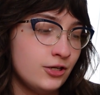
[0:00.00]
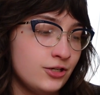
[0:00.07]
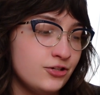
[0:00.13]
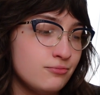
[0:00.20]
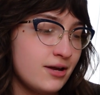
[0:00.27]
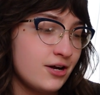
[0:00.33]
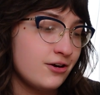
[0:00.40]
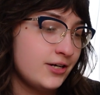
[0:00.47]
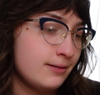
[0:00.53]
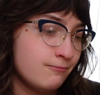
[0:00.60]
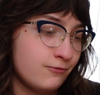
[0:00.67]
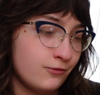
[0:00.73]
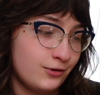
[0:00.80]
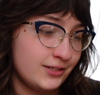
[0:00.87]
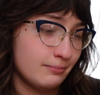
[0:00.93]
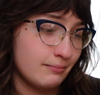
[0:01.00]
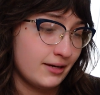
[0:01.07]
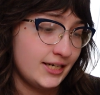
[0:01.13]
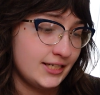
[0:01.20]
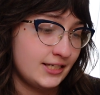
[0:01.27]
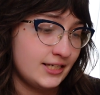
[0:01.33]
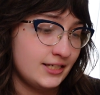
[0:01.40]
You married him for his
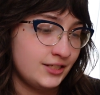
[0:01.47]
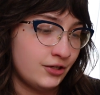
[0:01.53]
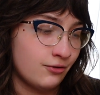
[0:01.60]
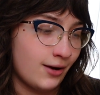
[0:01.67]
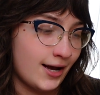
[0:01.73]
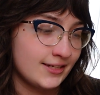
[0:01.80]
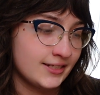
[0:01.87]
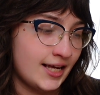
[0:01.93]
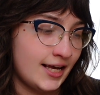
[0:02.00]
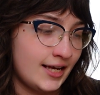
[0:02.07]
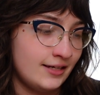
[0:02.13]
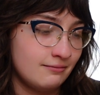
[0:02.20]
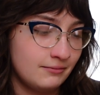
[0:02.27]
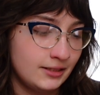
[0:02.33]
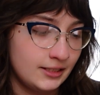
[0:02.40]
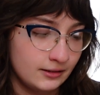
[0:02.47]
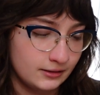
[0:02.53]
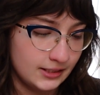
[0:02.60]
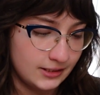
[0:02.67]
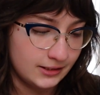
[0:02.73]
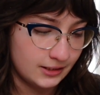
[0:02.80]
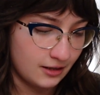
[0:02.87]
money, didn't you? asked Kate.
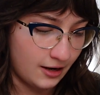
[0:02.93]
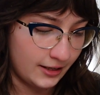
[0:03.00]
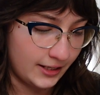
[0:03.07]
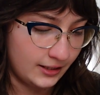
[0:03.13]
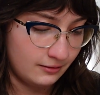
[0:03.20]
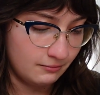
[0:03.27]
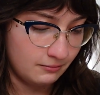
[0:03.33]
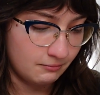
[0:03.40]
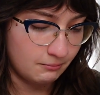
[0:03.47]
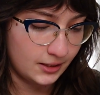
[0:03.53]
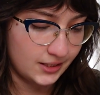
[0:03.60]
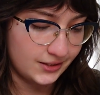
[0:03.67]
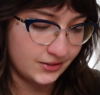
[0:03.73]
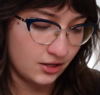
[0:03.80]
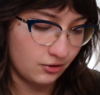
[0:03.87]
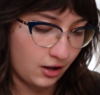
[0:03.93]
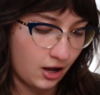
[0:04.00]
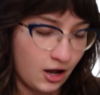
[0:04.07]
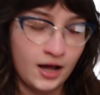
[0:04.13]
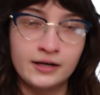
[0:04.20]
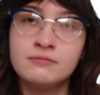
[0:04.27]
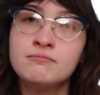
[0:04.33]
Linda nodded. But it's all
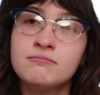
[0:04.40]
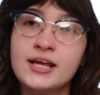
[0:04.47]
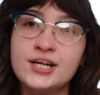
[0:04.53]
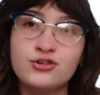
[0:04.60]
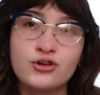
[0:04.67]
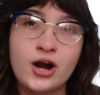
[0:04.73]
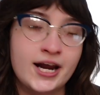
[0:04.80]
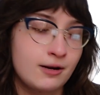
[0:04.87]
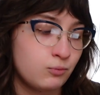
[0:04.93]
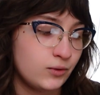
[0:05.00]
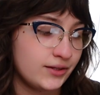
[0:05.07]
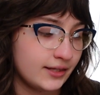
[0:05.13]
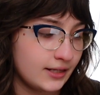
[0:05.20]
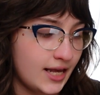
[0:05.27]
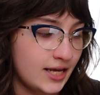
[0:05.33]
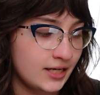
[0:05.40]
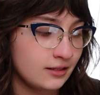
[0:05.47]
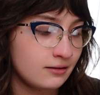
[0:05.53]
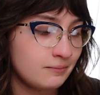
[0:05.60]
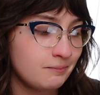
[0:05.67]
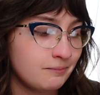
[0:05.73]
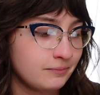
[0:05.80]
gone. It dried up with the
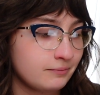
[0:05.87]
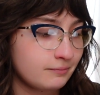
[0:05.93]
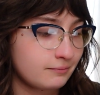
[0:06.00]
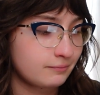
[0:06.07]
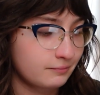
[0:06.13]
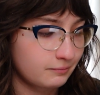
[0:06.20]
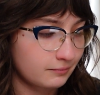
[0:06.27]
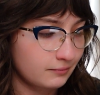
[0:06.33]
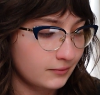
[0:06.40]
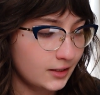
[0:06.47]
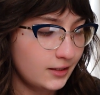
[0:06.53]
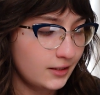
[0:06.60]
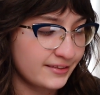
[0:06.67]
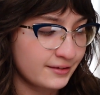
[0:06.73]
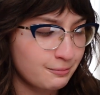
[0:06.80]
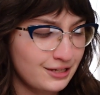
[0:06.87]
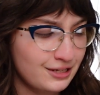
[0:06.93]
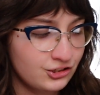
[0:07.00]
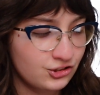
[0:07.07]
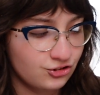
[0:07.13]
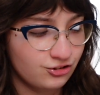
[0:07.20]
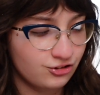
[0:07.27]
lake. The
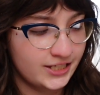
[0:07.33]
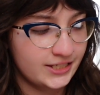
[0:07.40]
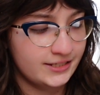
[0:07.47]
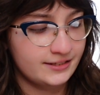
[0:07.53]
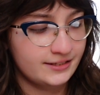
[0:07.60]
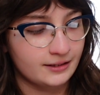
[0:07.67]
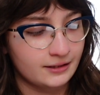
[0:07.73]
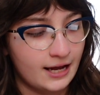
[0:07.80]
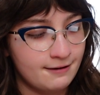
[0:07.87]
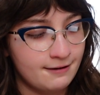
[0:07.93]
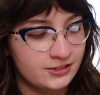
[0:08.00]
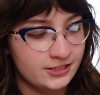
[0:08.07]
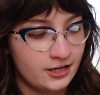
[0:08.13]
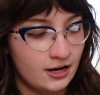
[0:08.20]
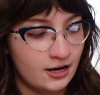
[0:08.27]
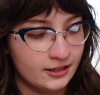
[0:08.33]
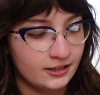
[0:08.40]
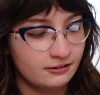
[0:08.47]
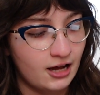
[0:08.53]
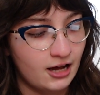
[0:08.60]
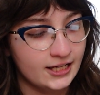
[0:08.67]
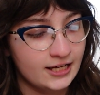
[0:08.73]
peach trees, the
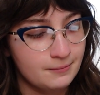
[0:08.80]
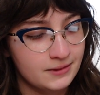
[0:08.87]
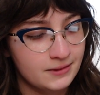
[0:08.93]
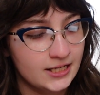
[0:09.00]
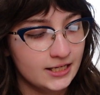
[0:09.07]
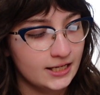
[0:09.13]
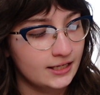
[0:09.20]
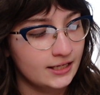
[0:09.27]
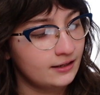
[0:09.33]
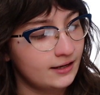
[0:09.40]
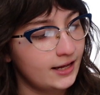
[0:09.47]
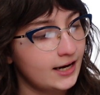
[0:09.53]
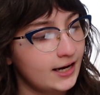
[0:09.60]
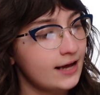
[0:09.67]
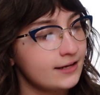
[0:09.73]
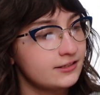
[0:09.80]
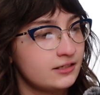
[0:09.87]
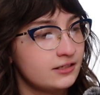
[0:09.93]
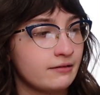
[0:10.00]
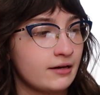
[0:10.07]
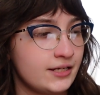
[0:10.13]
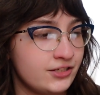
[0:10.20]
livestock. I kept thinking, it has
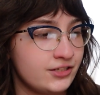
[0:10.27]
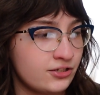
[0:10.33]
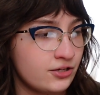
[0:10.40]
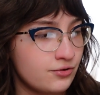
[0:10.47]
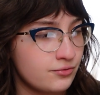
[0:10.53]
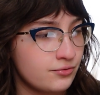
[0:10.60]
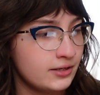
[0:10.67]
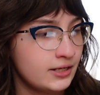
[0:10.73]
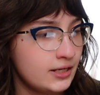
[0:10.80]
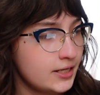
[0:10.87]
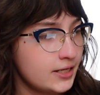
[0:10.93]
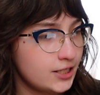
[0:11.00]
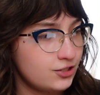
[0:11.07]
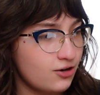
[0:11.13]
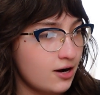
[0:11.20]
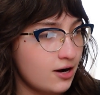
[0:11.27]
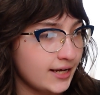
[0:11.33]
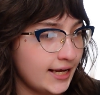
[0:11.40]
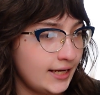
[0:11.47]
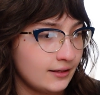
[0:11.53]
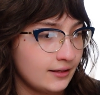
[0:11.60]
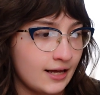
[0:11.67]
to rain soon. The drought
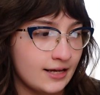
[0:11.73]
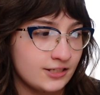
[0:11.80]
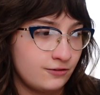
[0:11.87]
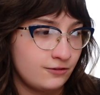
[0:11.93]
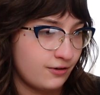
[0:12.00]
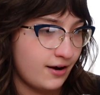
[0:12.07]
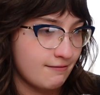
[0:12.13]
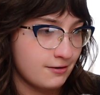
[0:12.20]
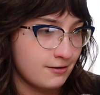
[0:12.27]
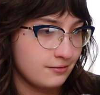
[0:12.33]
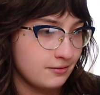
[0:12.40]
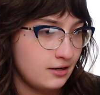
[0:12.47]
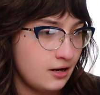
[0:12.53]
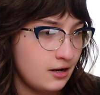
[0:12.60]
can't last forever.